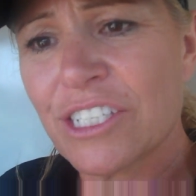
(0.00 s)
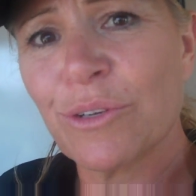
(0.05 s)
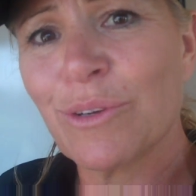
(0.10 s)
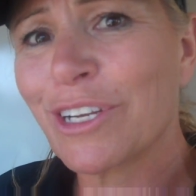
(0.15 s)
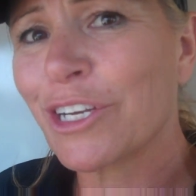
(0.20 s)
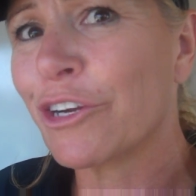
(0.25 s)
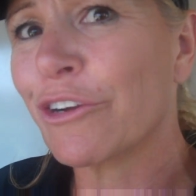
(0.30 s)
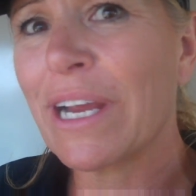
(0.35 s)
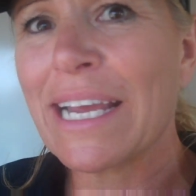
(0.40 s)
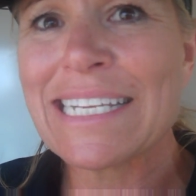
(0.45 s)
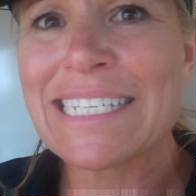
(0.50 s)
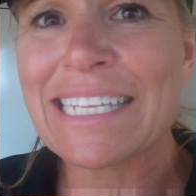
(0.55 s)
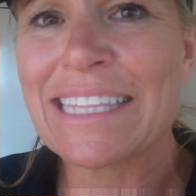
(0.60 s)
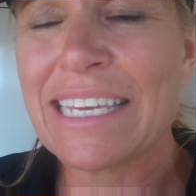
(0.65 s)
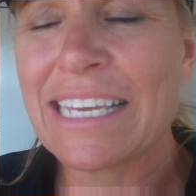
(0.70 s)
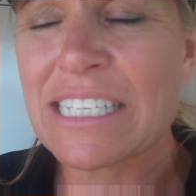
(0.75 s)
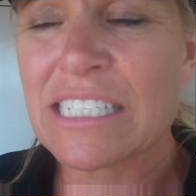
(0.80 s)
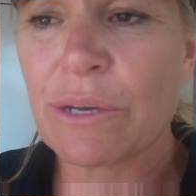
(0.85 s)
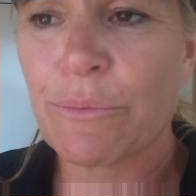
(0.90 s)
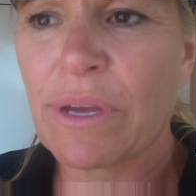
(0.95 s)
not doing crazy
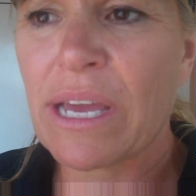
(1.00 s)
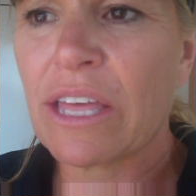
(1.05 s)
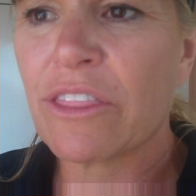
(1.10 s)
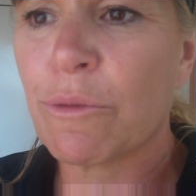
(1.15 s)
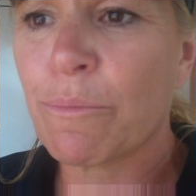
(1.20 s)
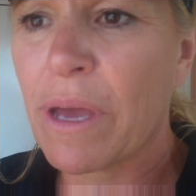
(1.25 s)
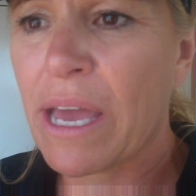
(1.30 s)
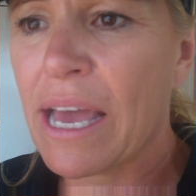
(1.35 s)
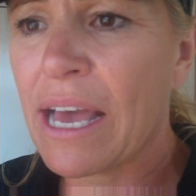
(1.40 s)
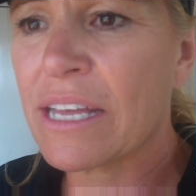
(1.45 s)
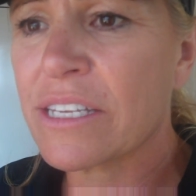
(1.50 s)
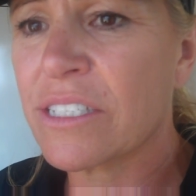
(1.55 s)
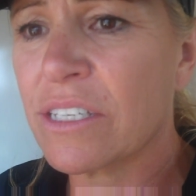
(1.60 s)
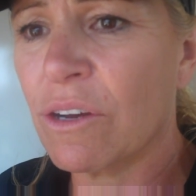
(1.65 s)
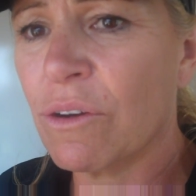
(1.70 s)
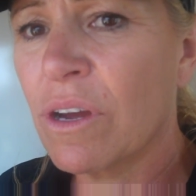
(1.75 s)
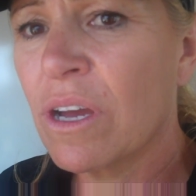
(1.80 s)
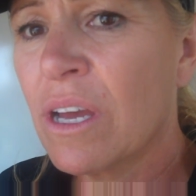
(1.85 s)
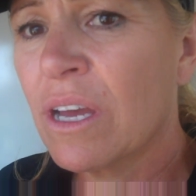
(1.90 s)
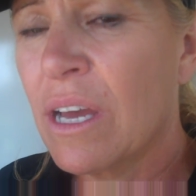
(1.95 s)
things like we had in the past.
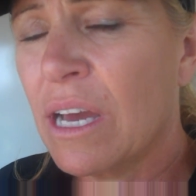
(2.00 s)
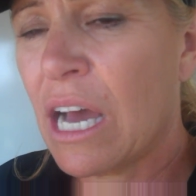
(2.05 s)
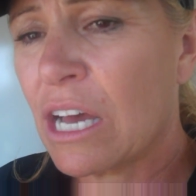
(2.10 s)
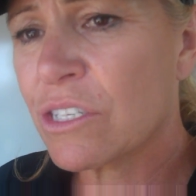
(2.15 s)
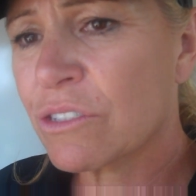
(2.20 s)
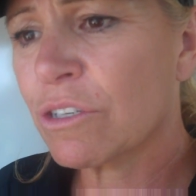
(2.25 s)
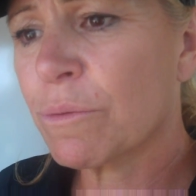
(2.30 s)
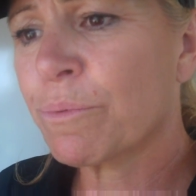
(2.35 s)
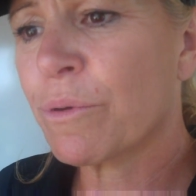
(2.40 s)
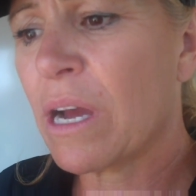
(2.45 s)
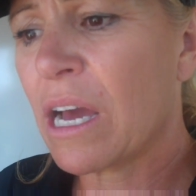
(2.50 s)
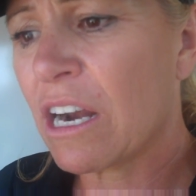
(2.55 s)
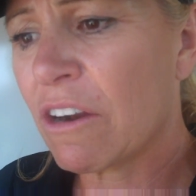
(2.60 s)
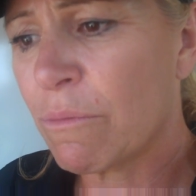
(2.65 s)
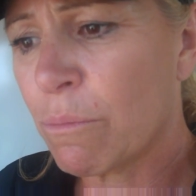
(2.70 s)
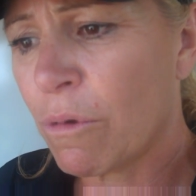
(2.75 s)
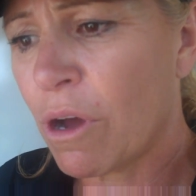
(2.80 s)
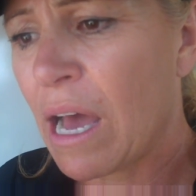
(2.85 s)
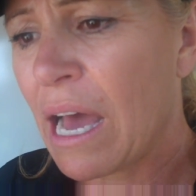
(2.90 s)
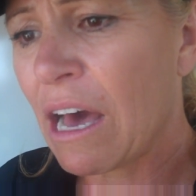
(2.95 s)
So I was real proud
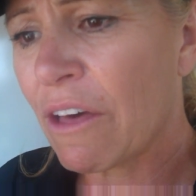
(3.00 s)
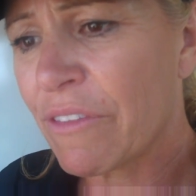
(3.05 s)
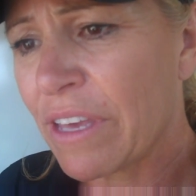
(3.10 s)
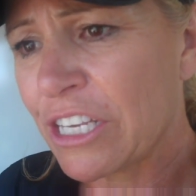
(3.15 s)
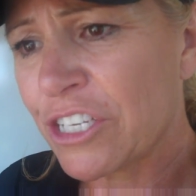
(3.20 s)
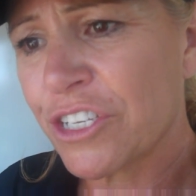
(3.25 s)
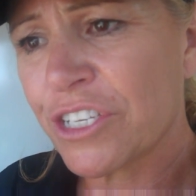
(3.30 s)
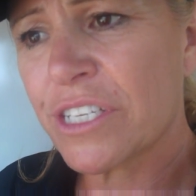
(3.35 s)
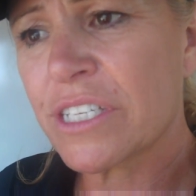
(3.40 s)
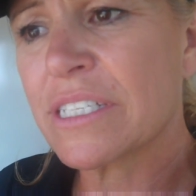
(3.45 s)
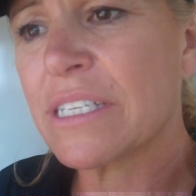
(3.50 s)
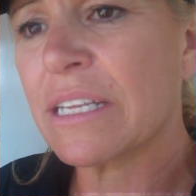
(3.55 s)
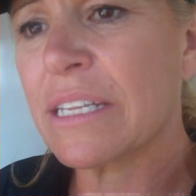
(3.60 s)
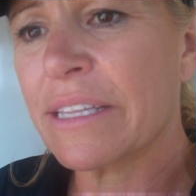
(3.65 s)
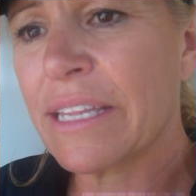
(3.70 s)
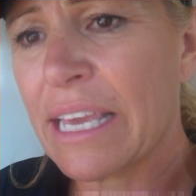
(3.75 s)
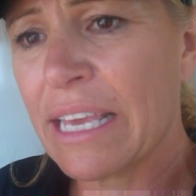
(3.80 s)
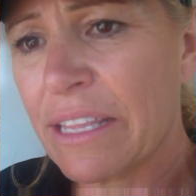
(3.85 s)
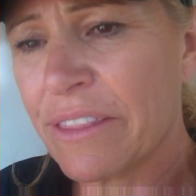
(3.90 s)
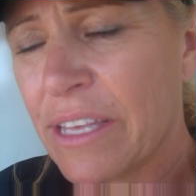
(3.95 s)
of them, how they
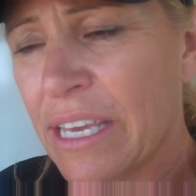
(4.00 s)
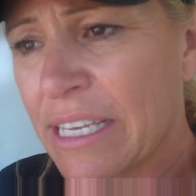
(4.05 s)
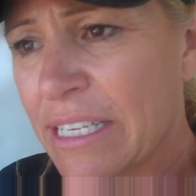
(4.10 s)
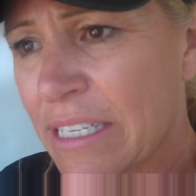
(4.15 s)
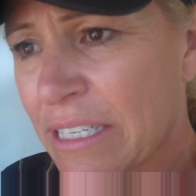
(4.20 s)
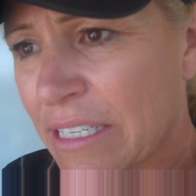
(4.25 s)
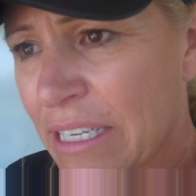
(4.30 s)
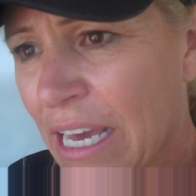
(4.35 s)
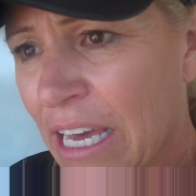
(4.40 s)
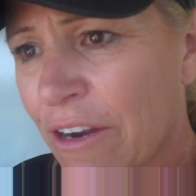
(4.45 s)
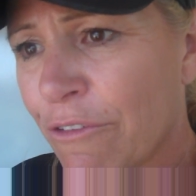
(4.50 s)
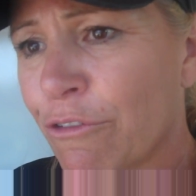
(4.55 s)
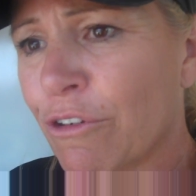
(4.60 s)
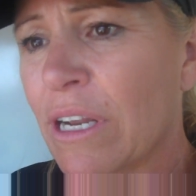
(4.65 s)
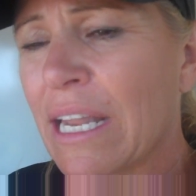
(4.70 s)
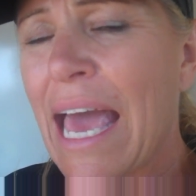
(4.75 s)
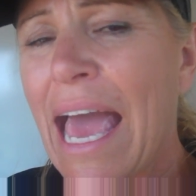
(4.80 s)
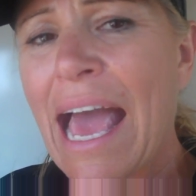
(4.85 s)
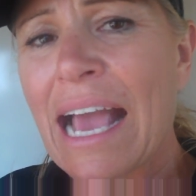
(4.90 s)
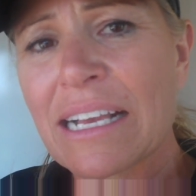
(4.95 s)
kind of
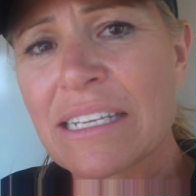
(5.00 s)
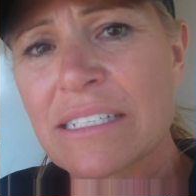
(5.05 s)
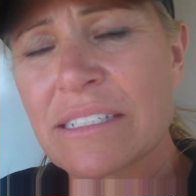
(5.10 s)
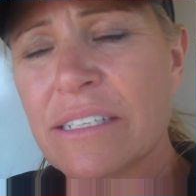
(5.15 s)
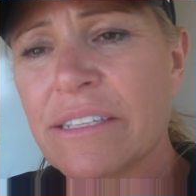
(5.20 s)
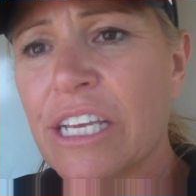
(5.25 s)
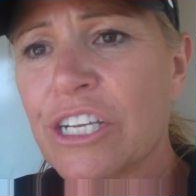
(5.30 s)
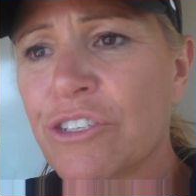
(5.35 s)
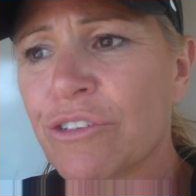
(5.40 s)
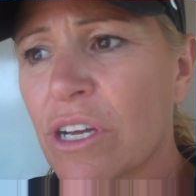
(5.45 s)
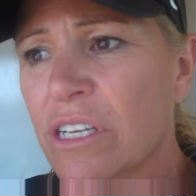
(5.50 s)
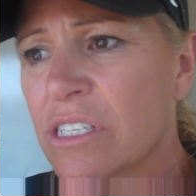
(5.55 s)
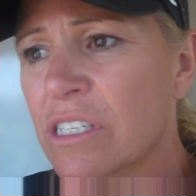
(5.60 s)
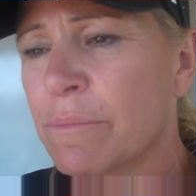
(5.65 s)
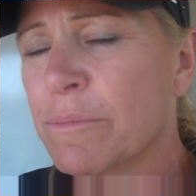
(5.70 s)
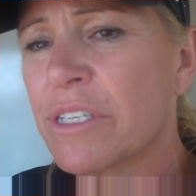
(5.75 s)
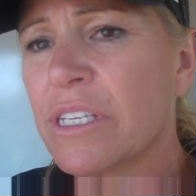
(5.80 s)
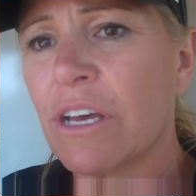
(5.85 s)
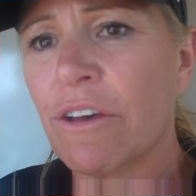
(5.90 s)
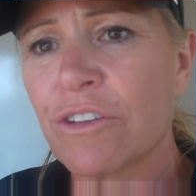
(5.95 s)
relaxed. They
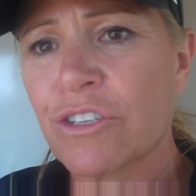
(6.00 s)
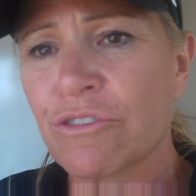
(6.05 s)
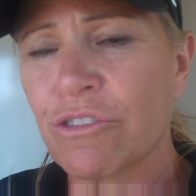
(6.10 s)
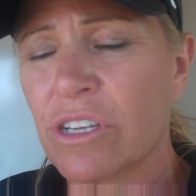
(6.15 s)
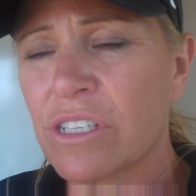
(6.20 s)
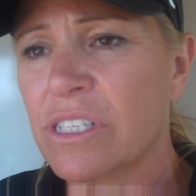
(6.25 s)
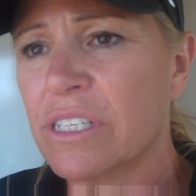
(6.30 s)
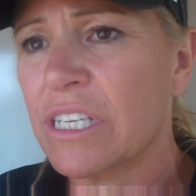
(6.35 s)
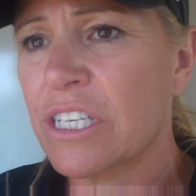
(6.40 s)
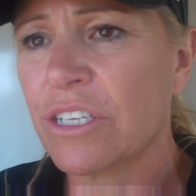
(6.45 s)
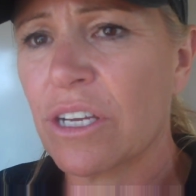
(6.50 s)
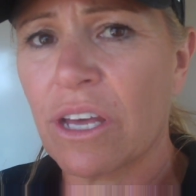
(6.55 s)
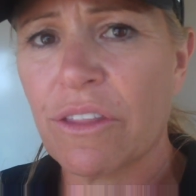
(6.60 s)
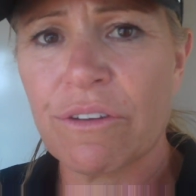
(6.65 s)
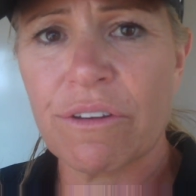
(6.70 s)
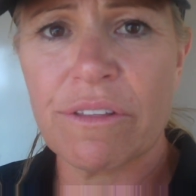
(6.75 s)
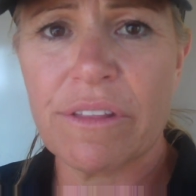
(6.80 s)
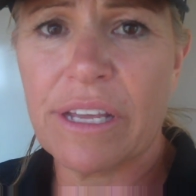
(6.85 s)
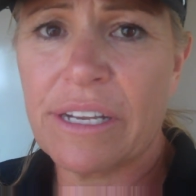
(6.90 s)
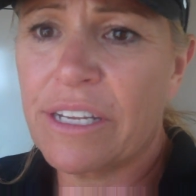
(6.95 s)
trusted themselves, trusted each
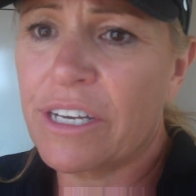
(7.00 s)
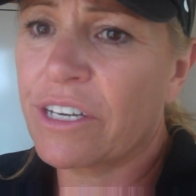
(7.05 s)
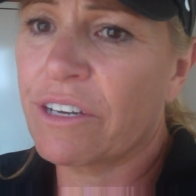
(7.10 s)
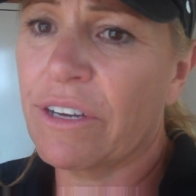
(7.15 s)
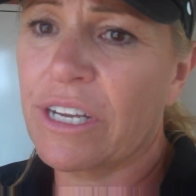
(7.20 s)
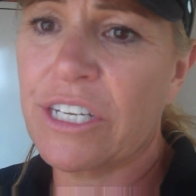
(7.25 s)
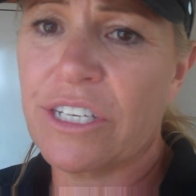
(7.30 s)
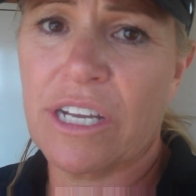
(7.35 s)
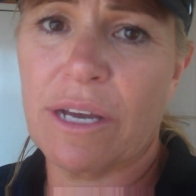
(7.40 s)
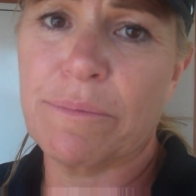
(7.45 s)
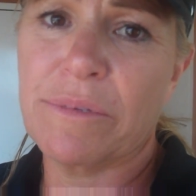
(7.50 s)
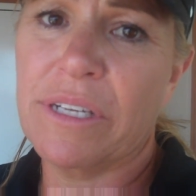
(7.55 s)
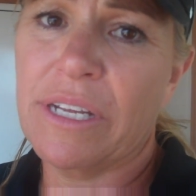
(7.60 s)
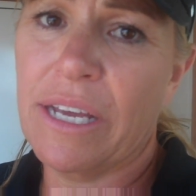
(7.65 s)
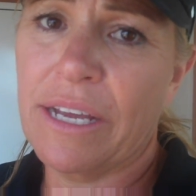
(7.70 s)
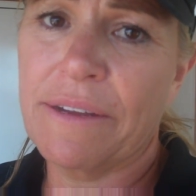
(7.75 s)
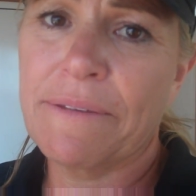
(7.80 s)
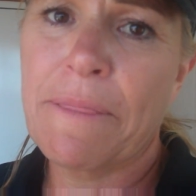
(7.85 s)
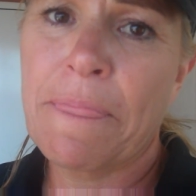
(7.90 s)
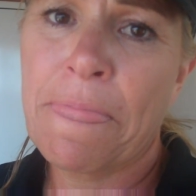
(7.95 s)
other, and they did a great job
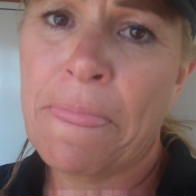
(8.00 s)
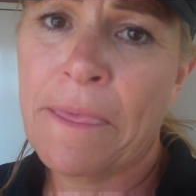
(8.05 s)
today.